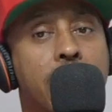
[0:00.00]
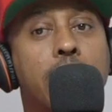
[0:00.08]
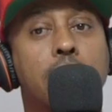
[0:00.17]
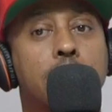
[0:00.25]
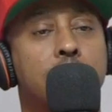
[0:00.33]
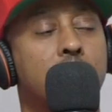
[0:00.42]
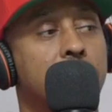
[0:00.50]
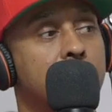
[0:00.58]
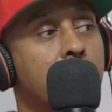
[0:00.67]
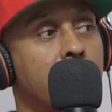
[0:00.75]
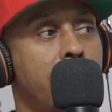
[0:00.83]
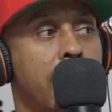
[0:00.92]
entertainers
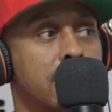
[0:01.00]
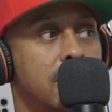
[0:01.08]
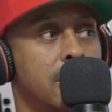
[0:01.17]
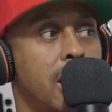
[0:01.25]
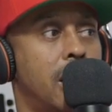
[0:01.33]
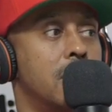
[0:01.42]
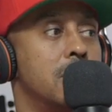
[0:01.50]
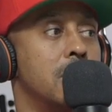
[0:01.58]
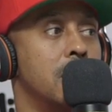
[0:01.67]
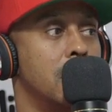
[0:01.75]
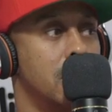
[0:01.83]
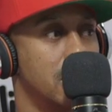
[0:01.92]
is nut ass
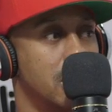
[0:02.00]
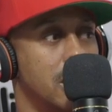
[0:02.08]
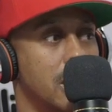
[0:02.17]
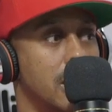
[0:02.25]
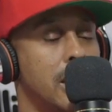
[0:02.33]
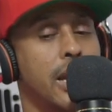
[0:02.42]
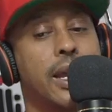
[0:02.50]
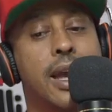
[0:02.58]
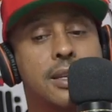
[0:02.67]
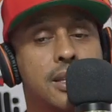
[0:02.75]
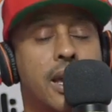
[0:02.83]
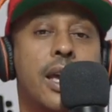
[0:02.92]
niggas.
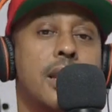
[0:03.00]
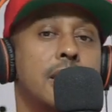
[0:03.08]
Like as an